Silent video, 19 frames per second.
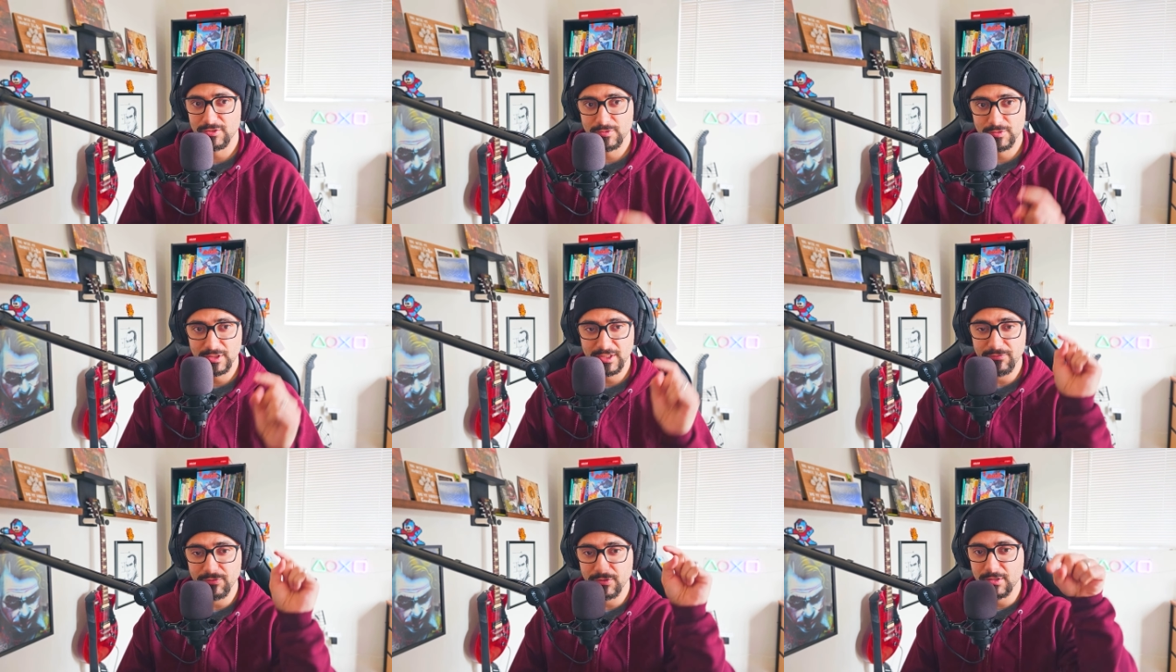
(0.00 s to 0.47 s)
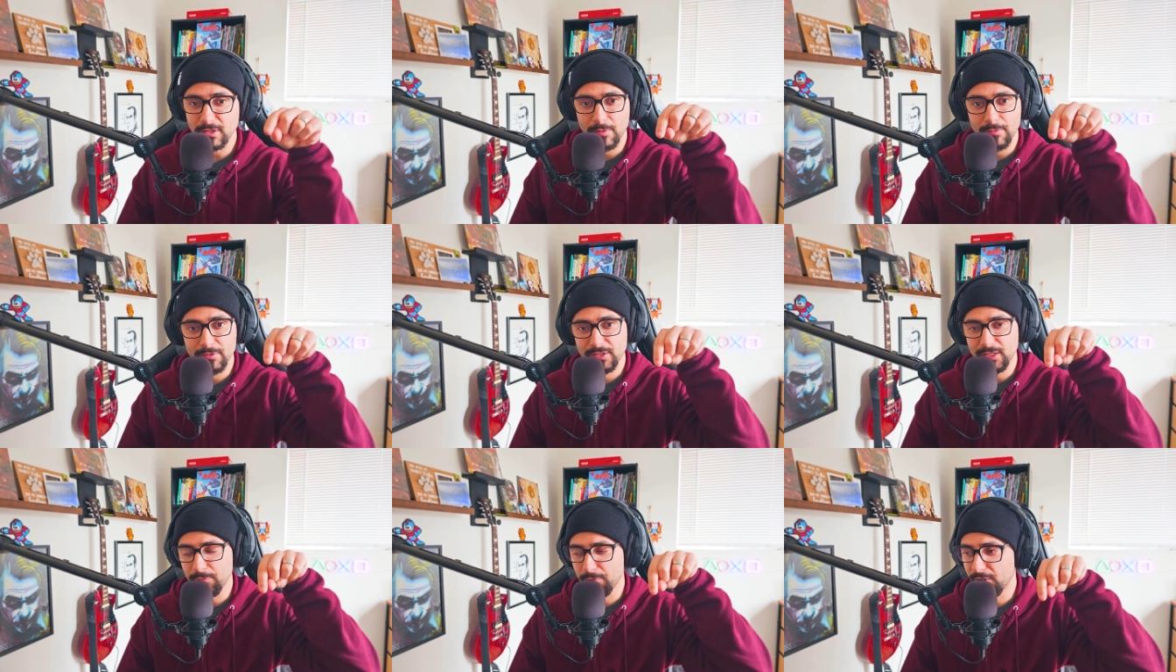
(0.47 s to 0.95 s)
You leave a
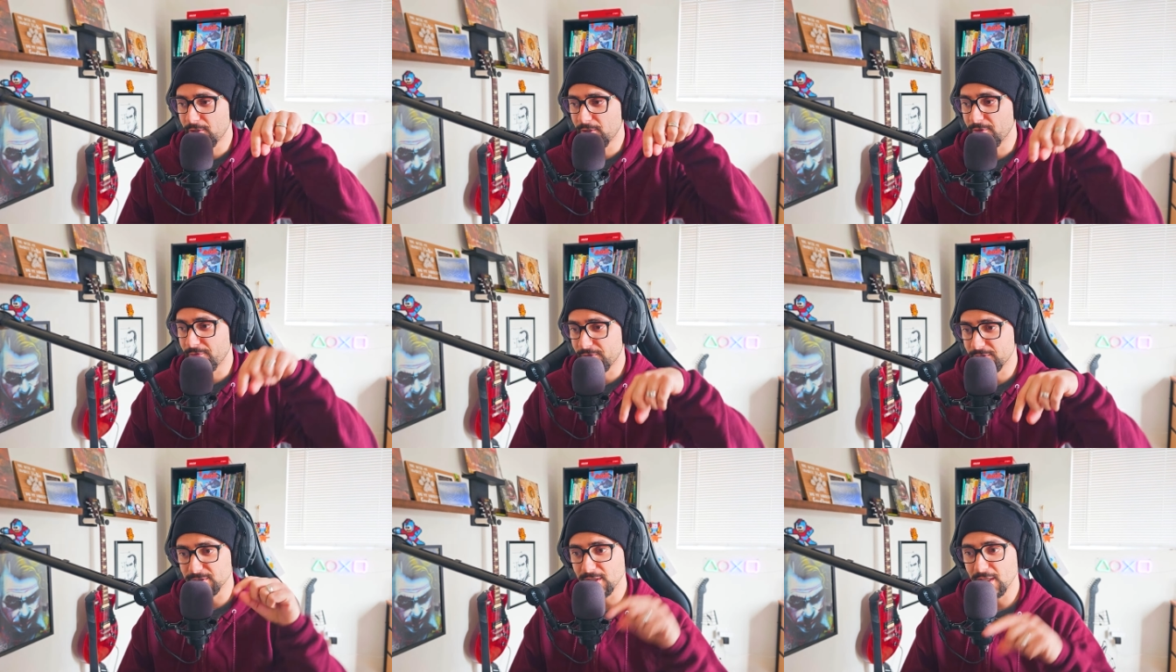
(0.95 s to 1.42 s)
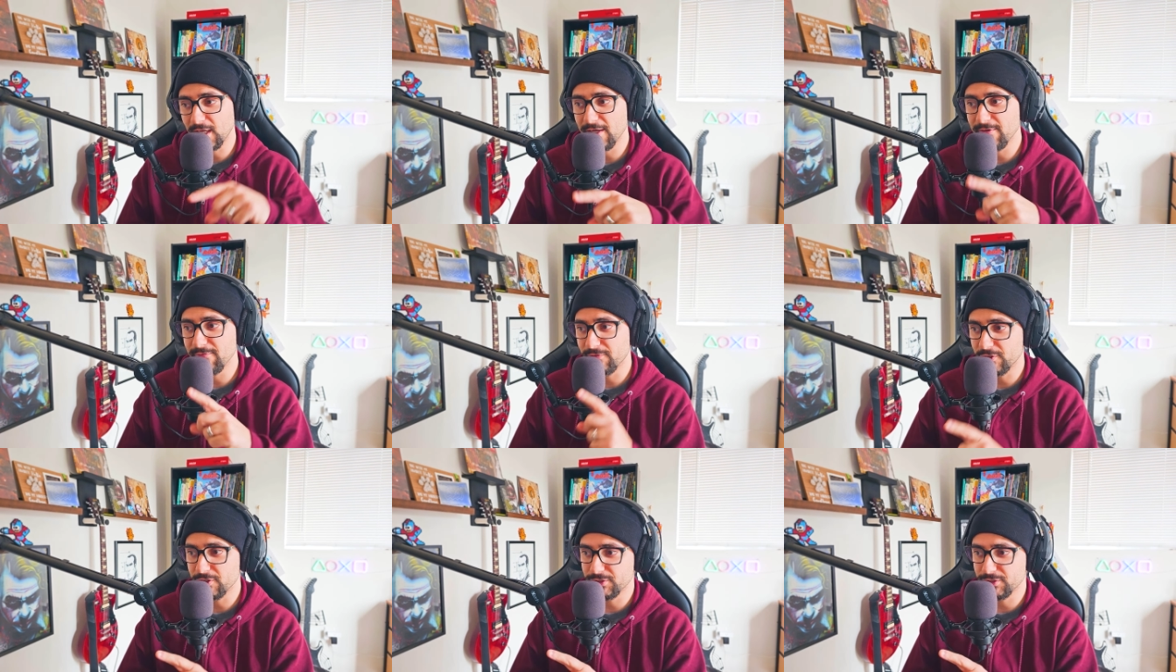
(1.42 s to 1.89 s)
comment down below if there's a
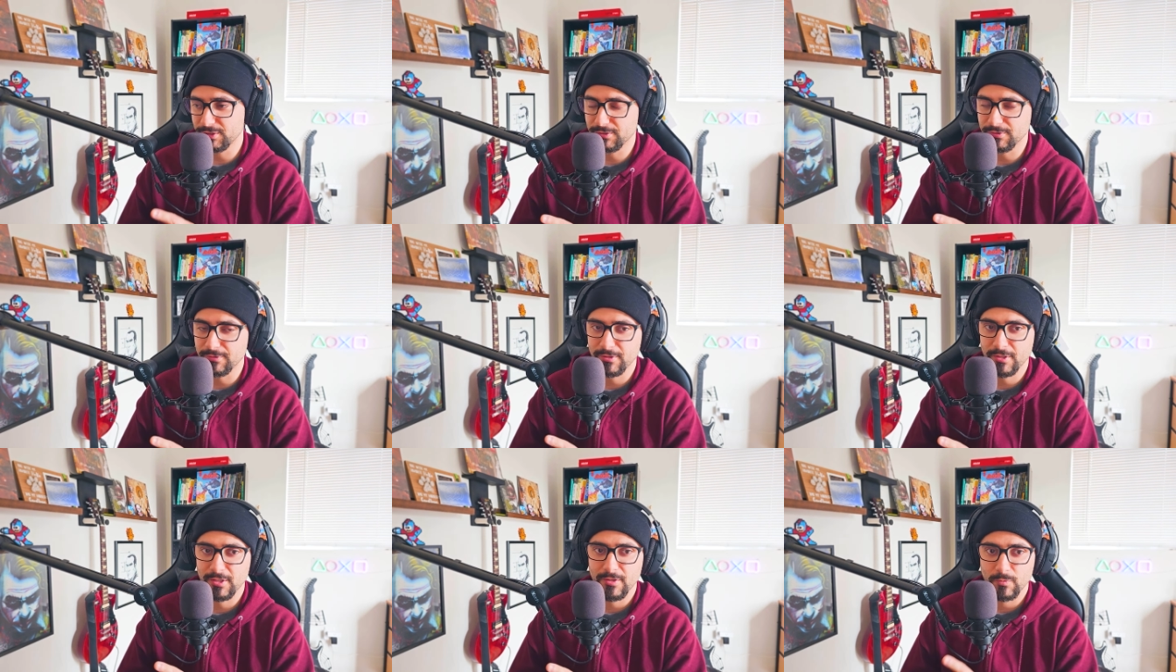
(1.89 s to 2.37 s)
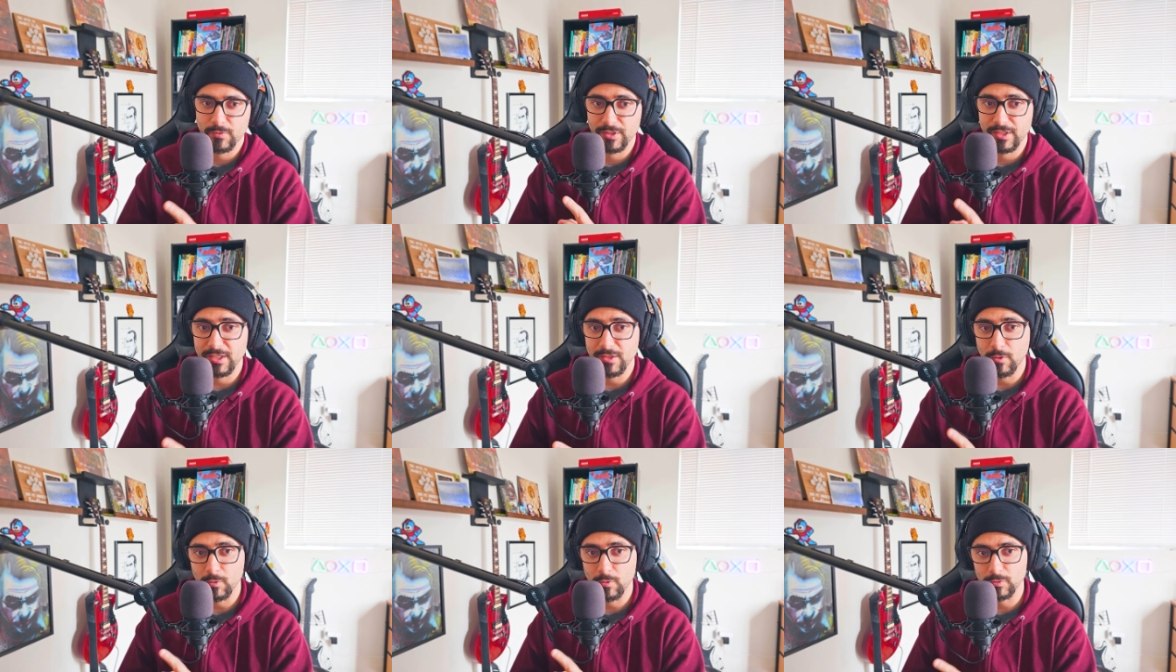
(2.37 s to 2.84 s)
live version where
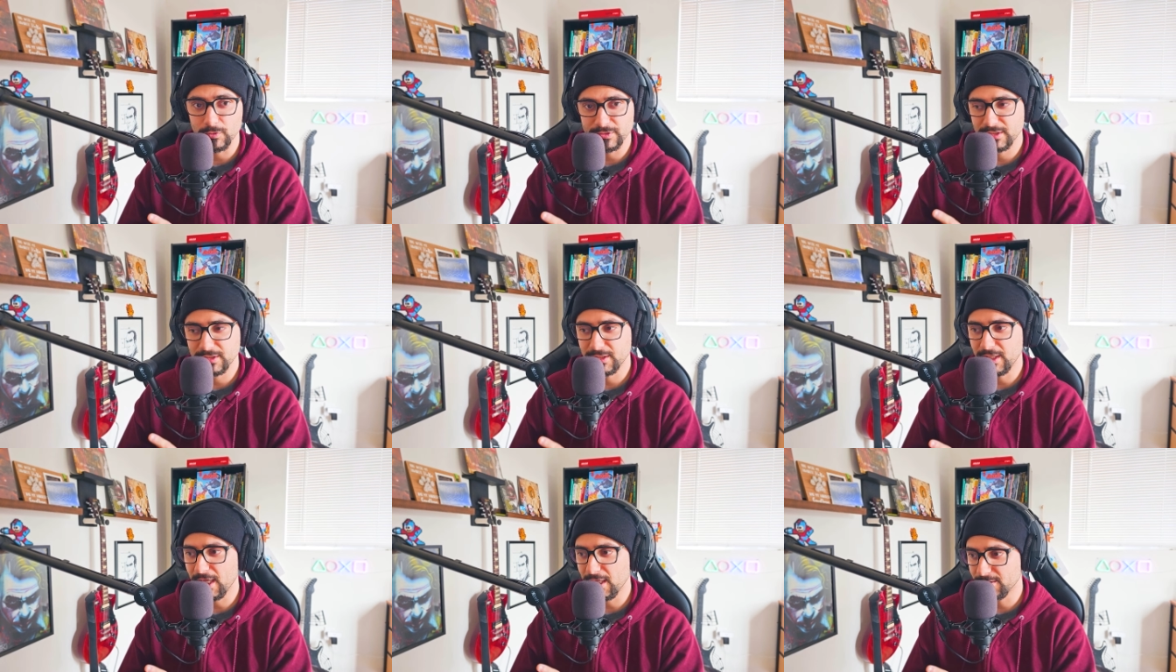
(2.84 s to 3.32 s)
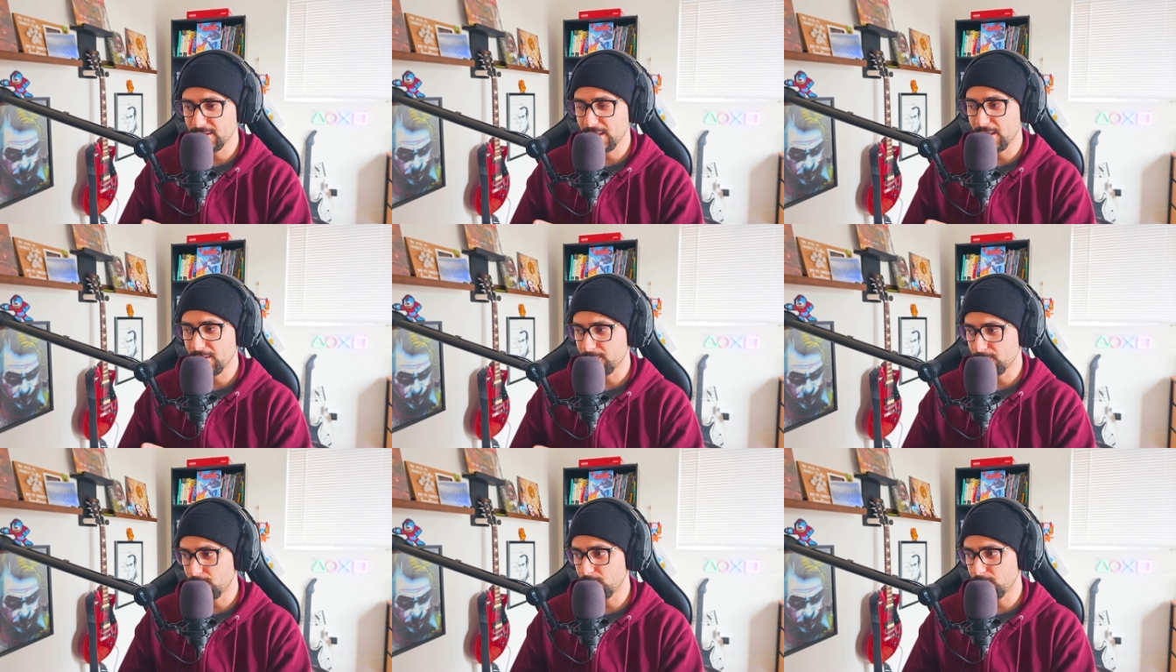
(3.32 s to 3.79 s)
he holds it that
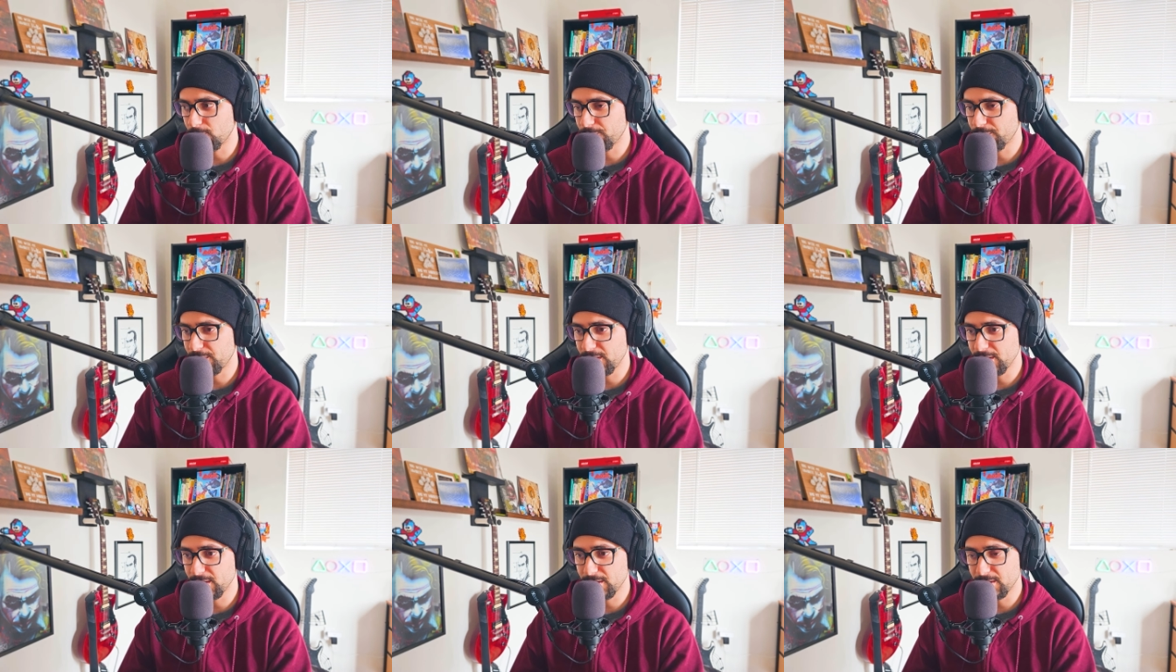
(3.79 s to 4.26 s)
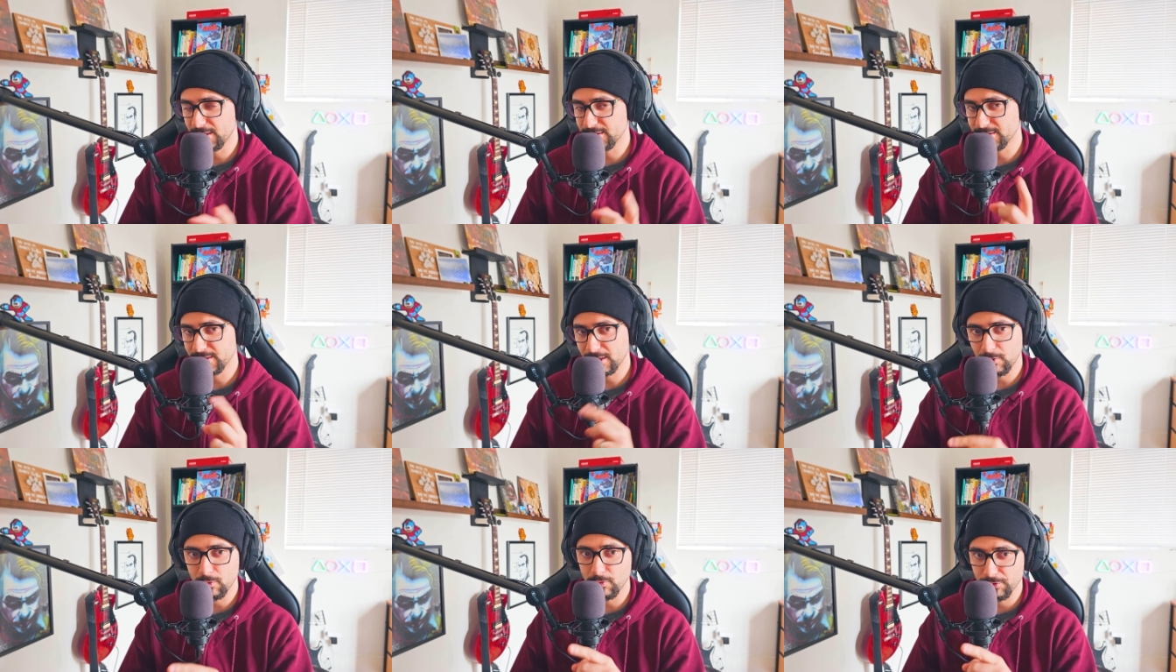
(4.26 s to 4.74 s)
that whole thing and
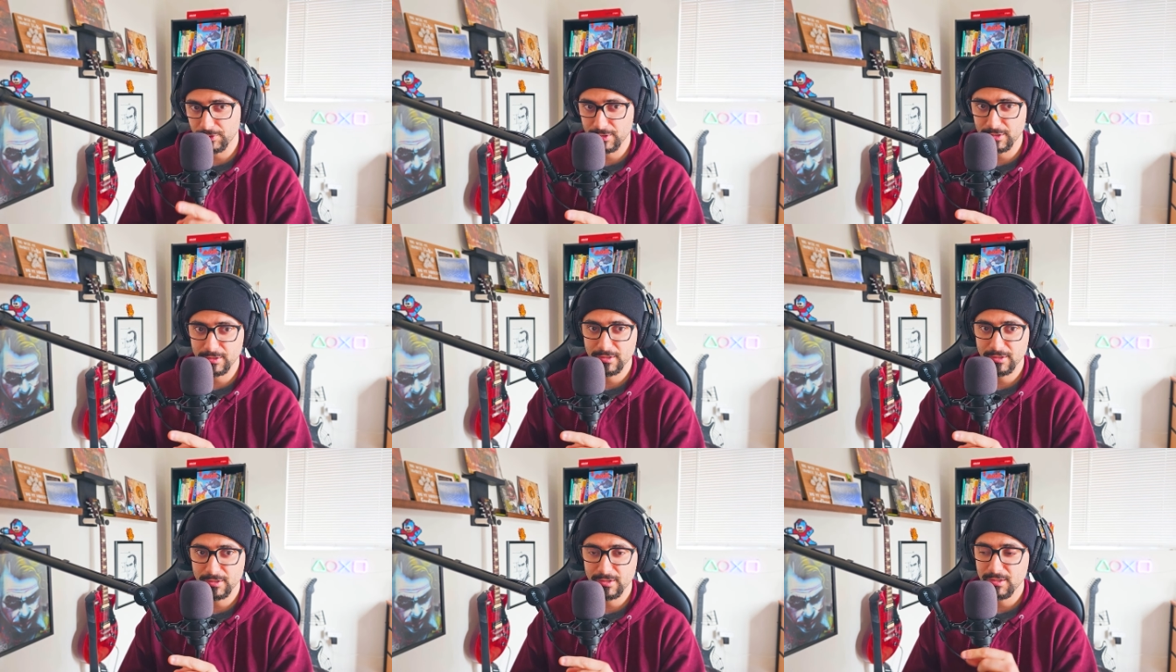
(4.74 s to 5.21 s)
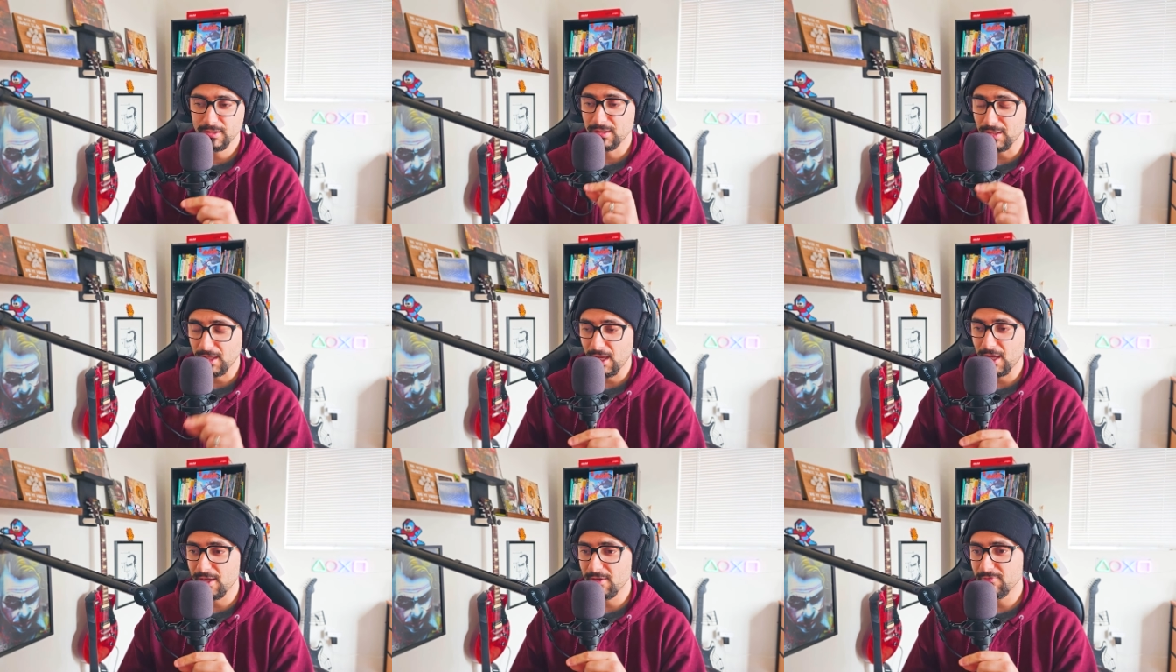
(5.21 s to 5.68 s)
does that whole thing
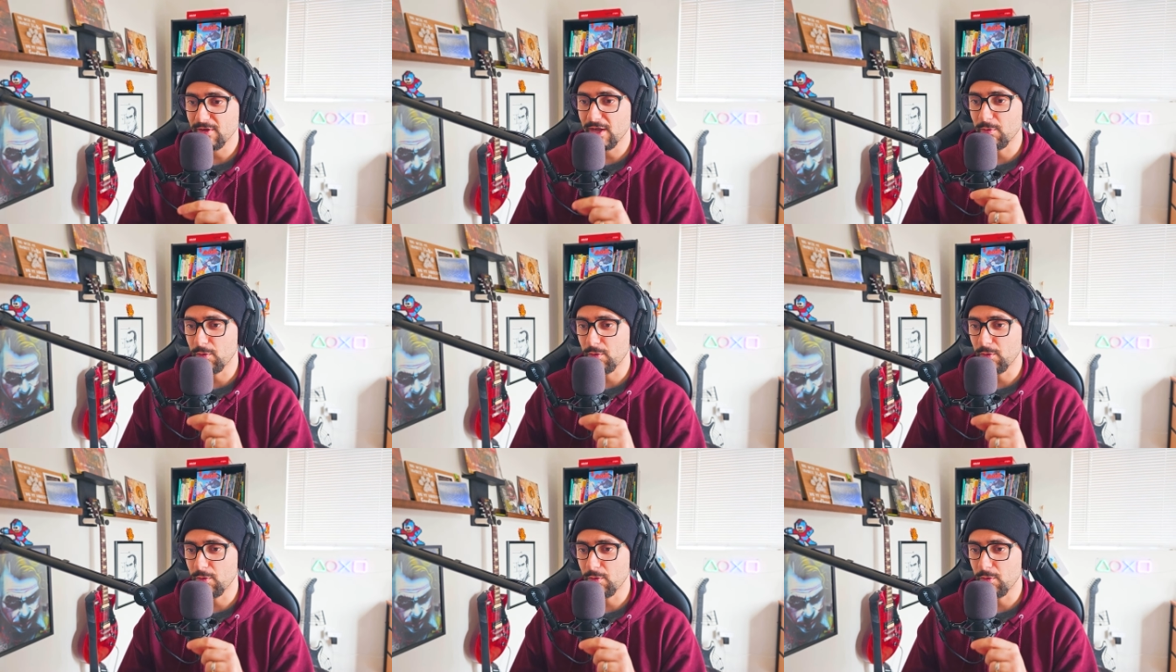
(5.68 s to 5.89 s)
live.